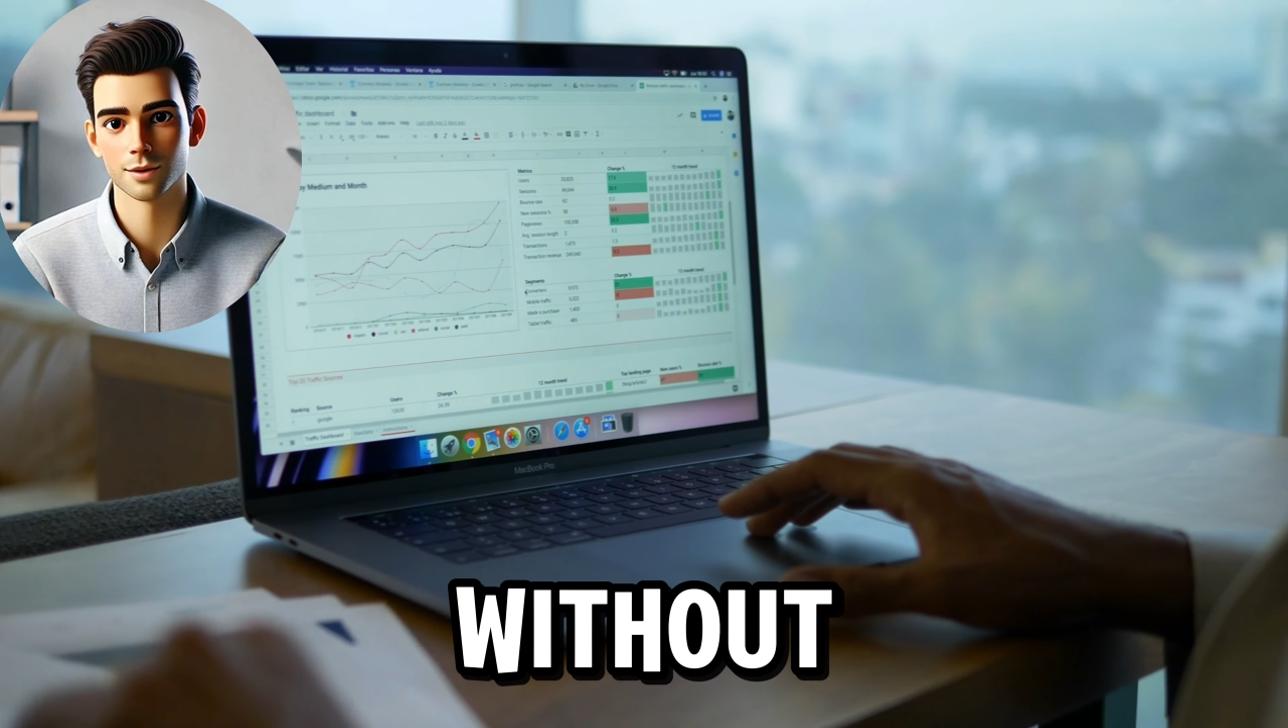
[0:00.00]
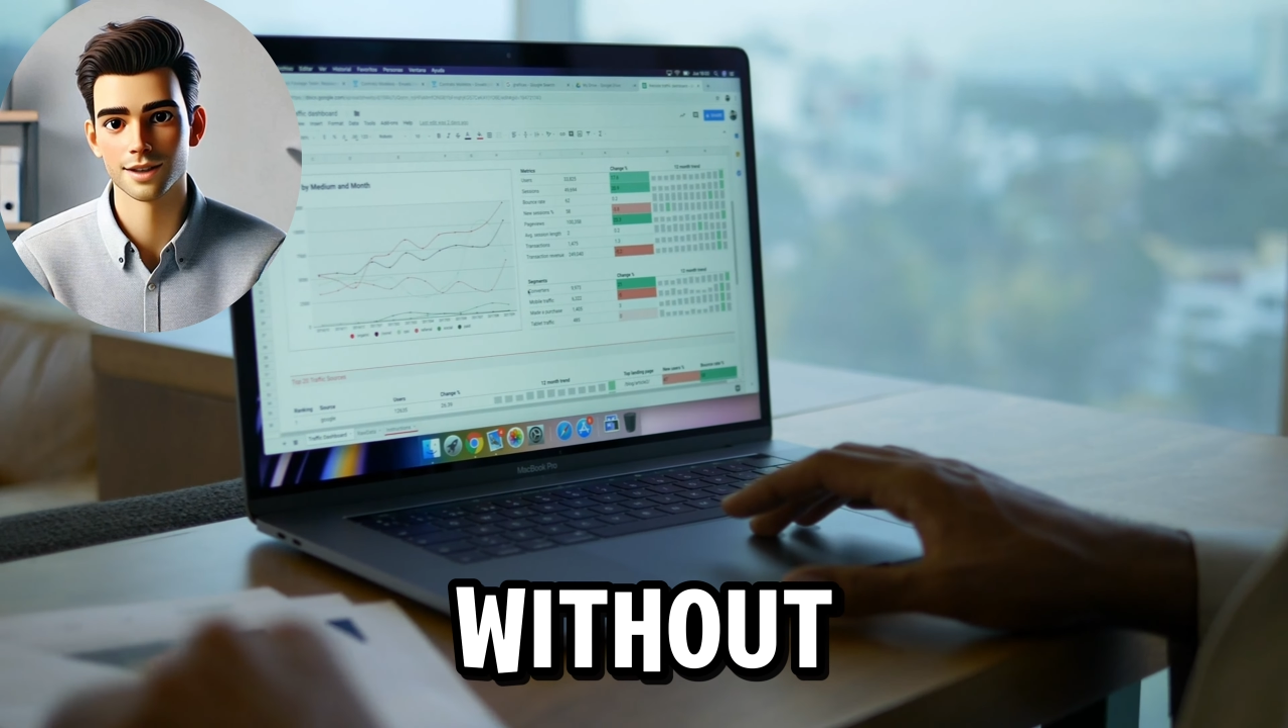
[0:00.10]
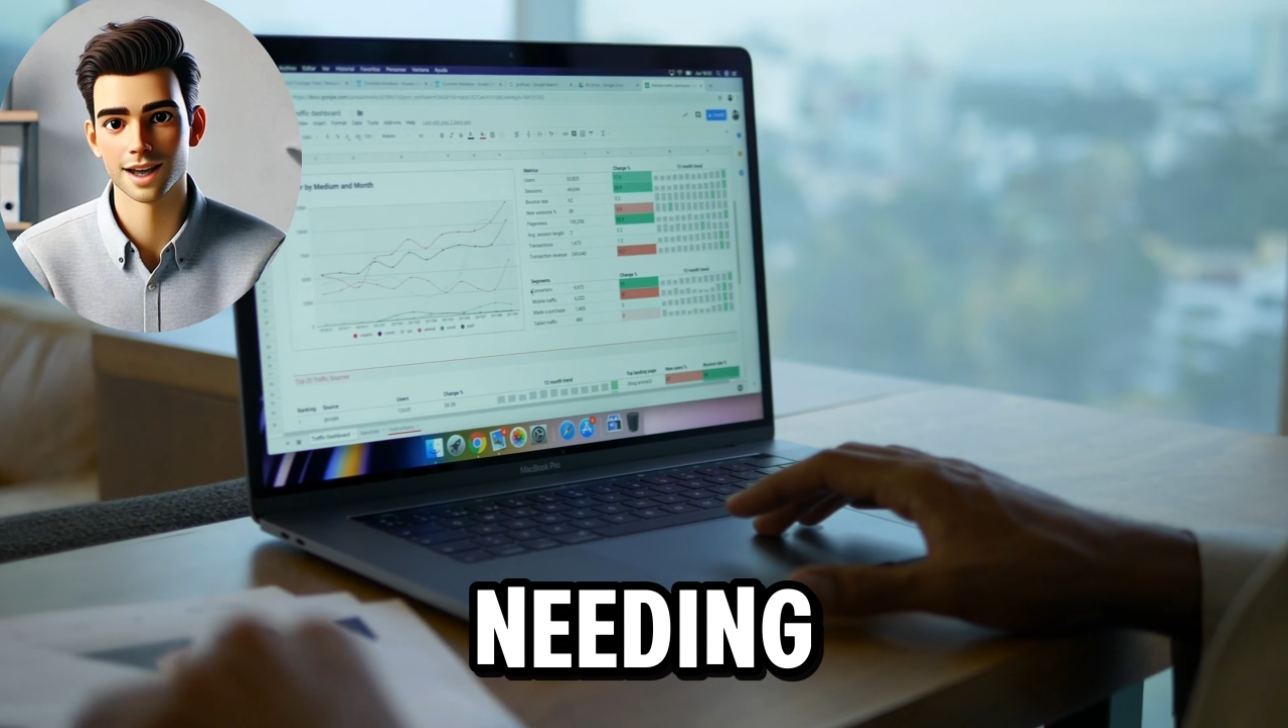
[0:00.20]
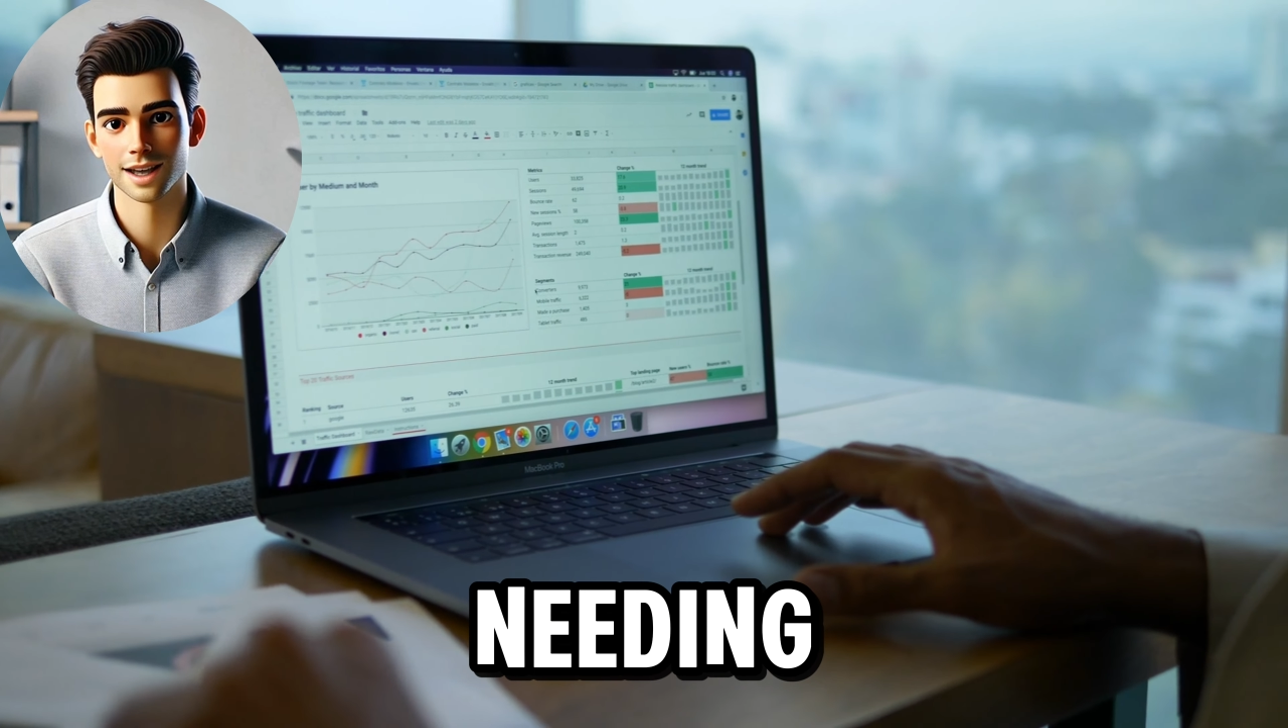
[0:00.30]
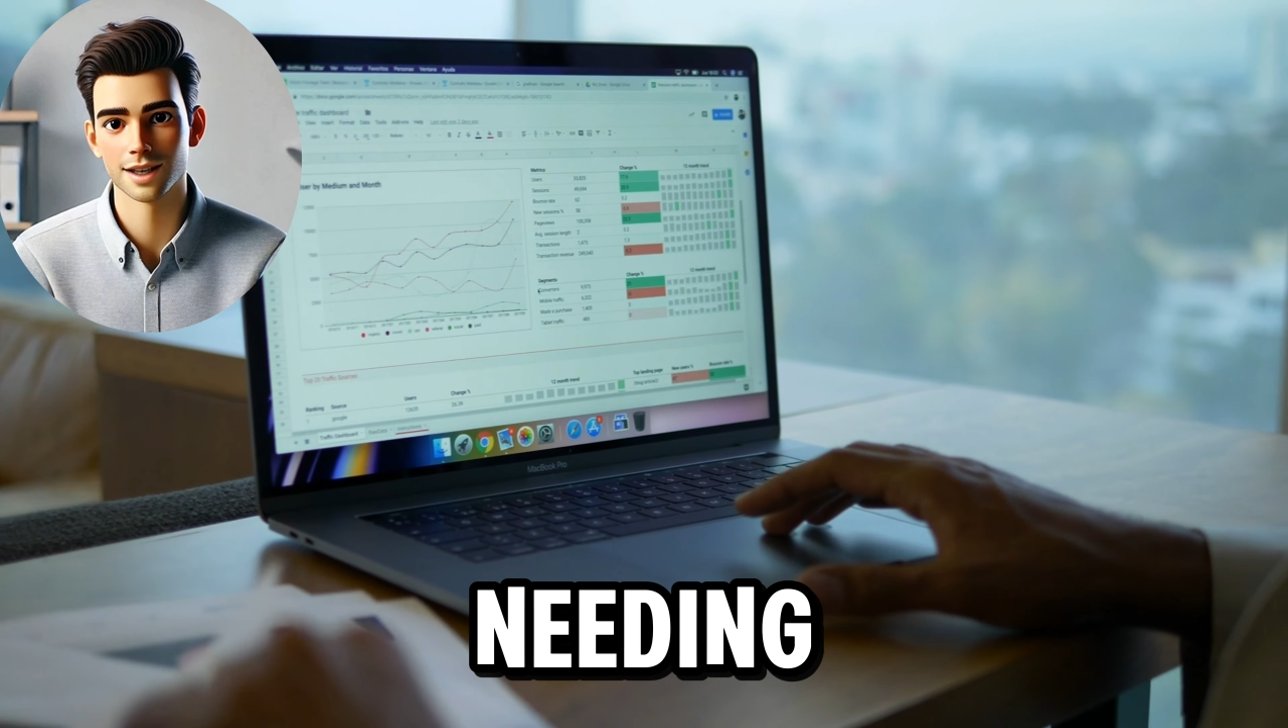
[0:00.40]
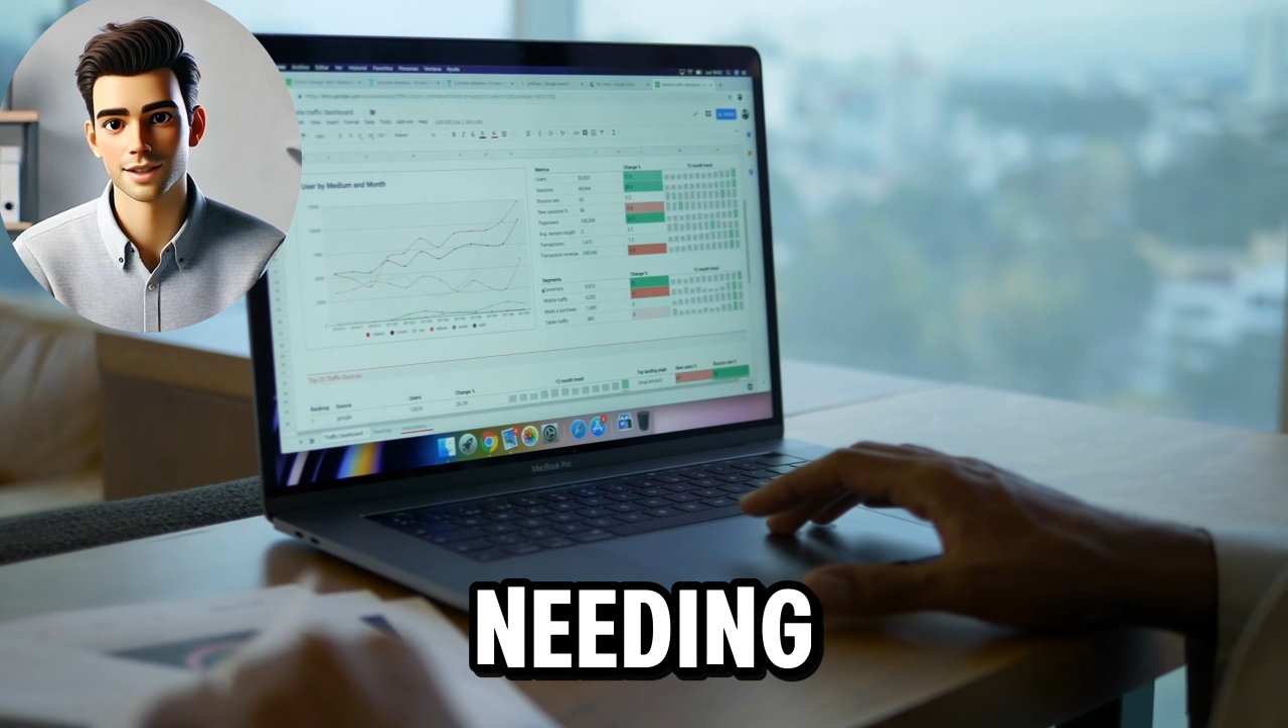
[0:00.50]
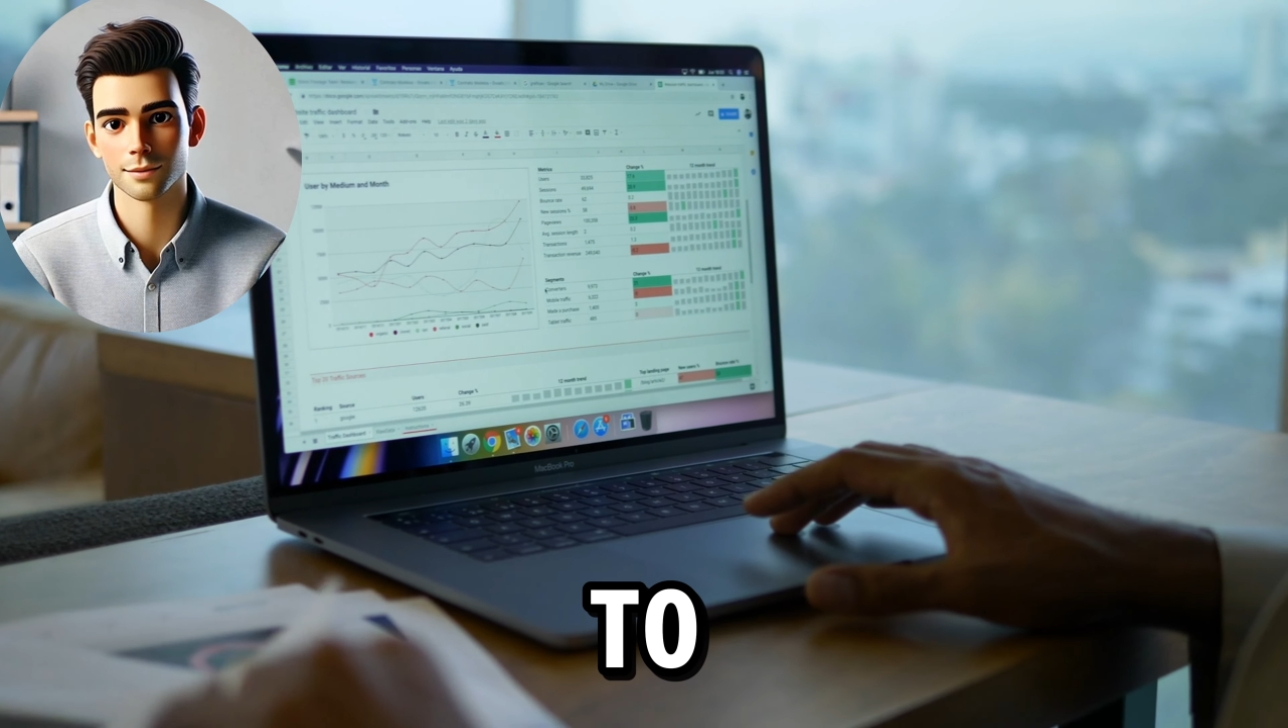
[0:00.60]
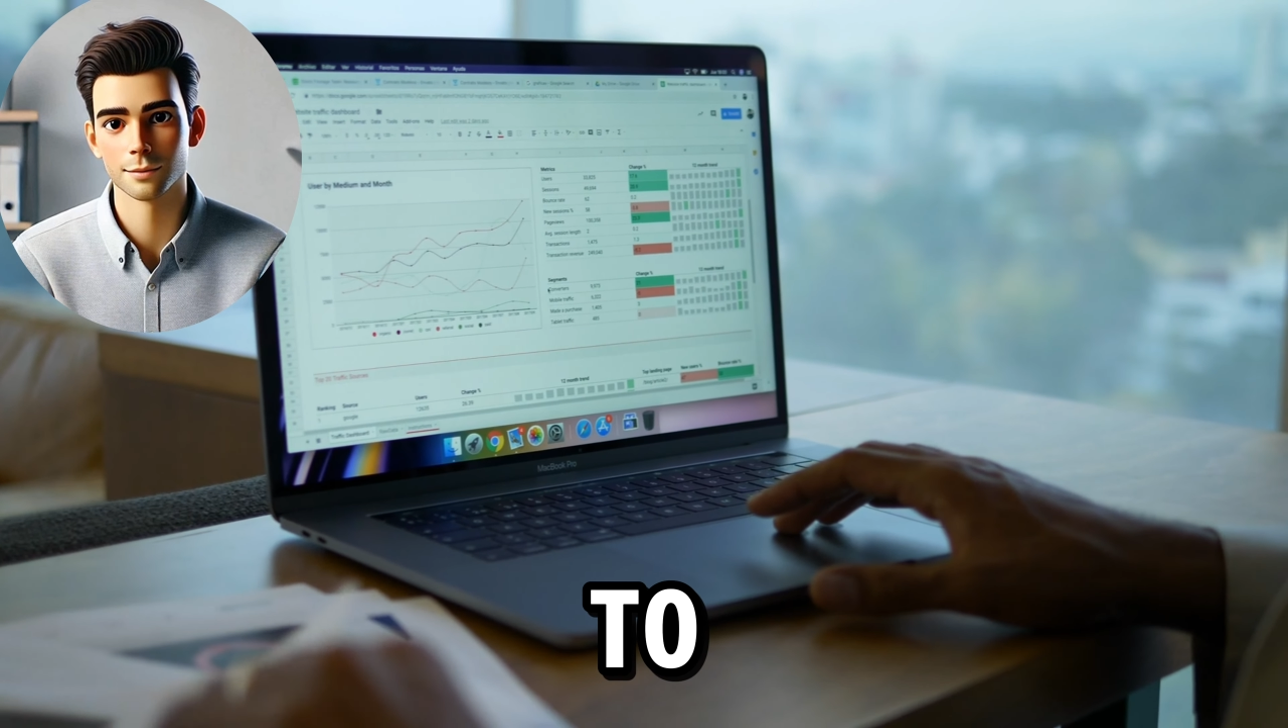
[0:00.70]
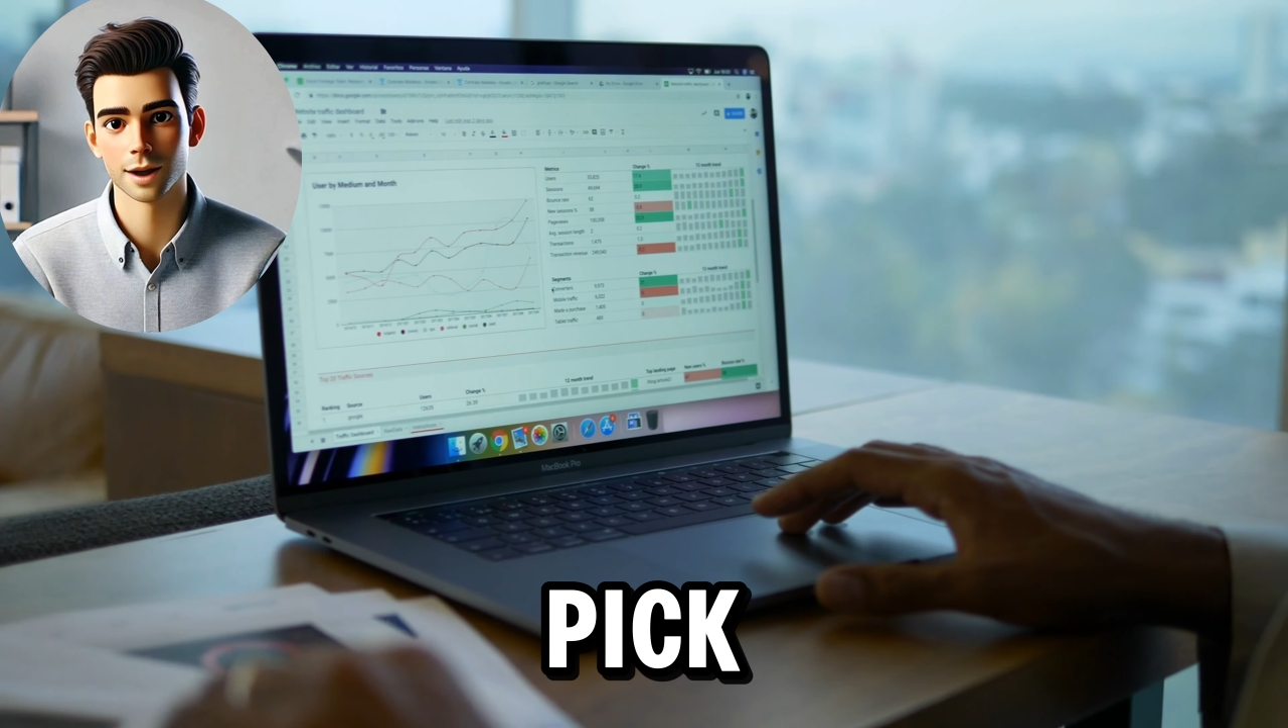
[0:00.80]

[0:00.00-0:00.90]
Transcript: needing to